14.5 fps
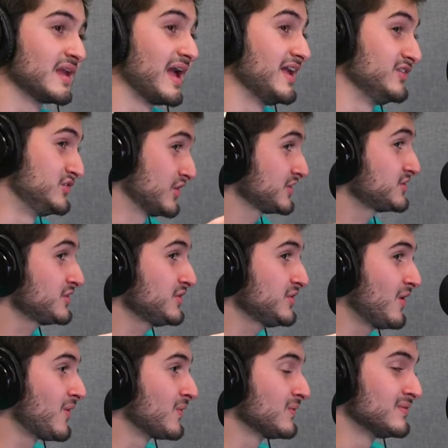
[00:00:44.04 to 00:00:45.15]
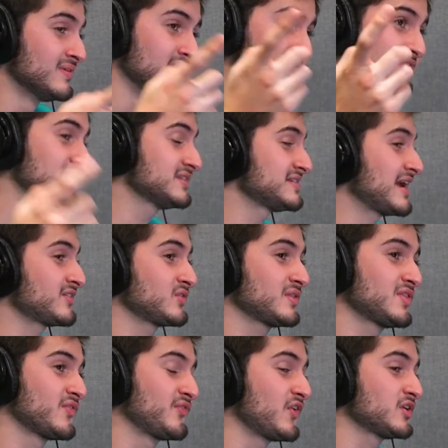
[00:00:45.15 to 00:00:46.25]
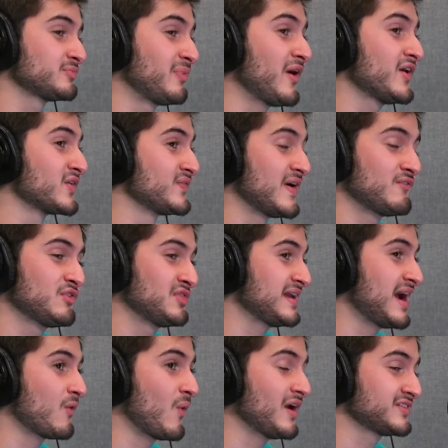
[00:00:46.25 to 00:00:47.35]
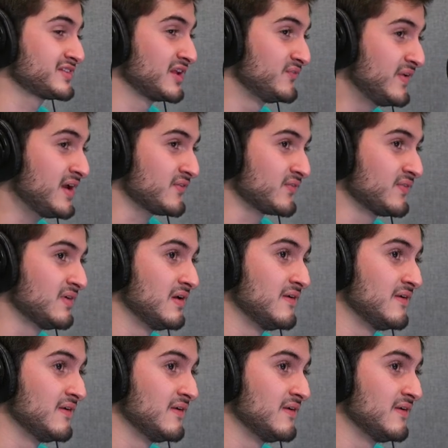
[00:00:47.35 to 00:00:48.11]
And just so you know, this is actually the first part of everything I watched at VIFF.